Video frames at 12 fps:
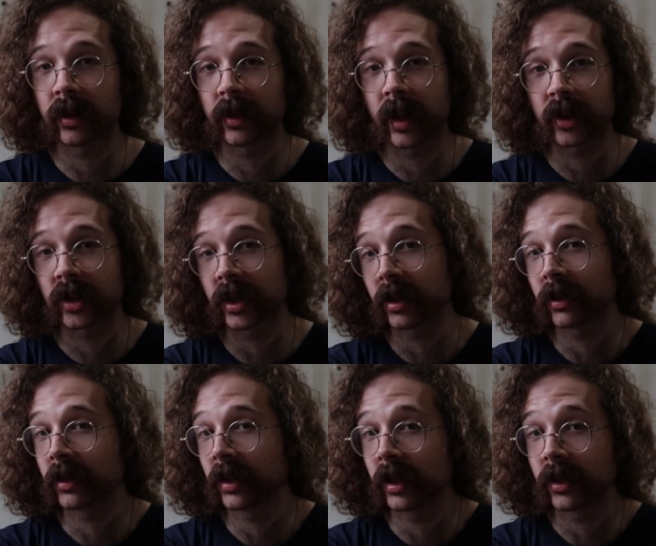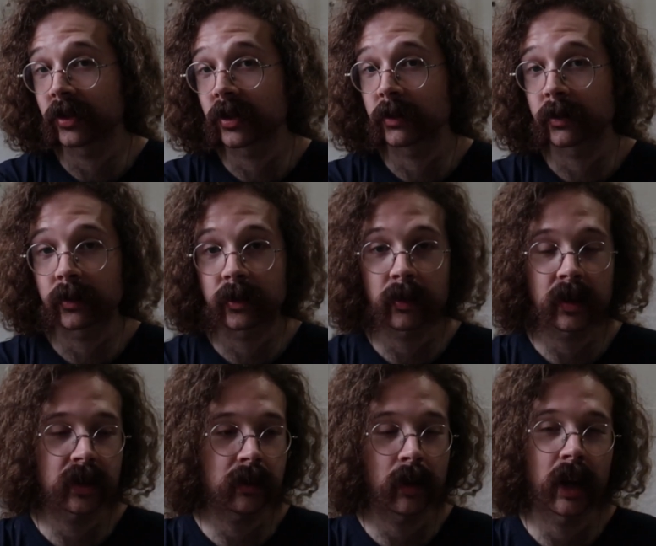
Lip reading: but actually it is spicy.